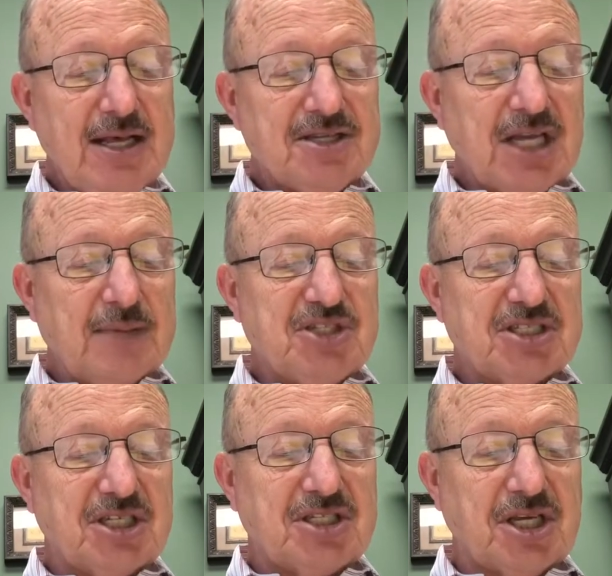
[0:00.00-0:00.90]
Psalm
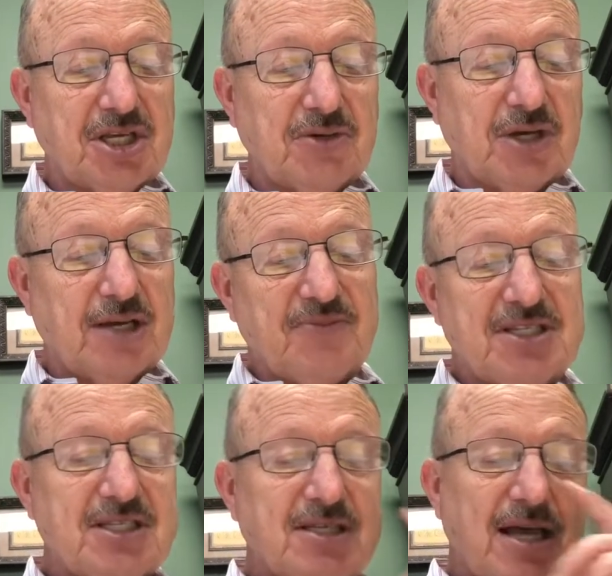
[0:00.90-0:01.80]
62. Um,
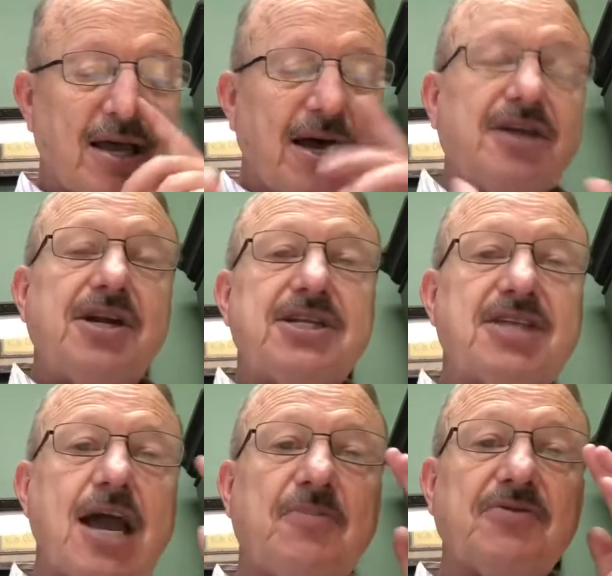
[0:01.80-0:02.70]
this is a good
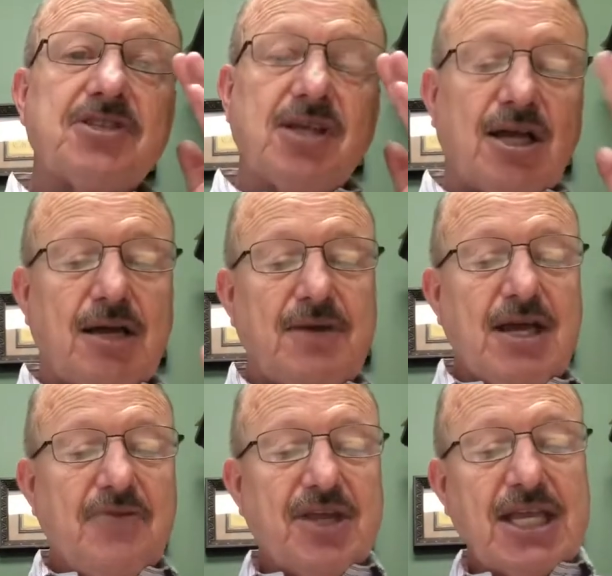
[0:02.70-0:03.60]
example of a psalm
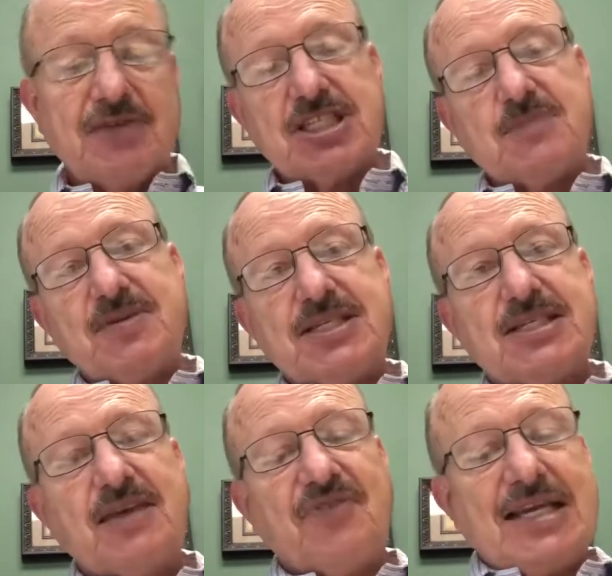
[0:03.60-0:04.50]
that gives a
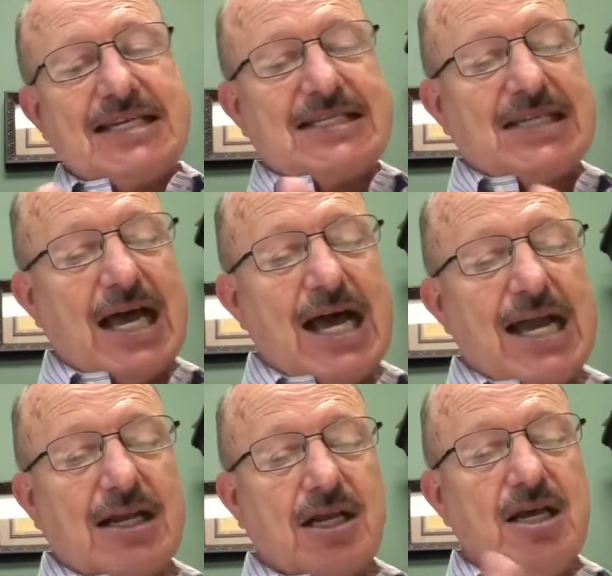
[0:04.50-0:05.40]
specific
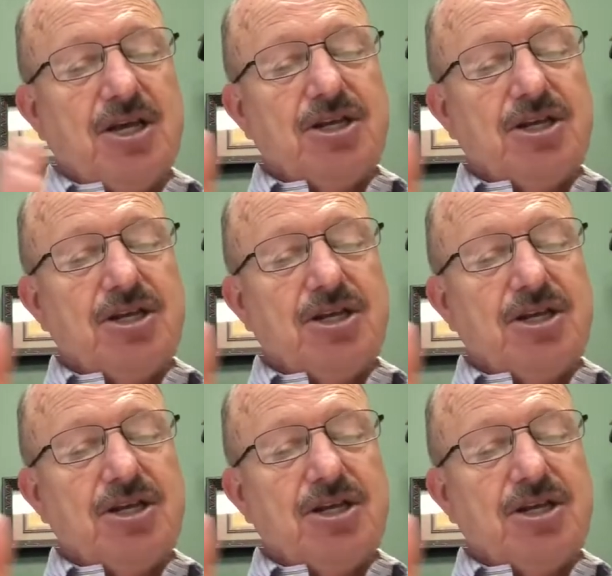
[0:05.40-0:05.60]
title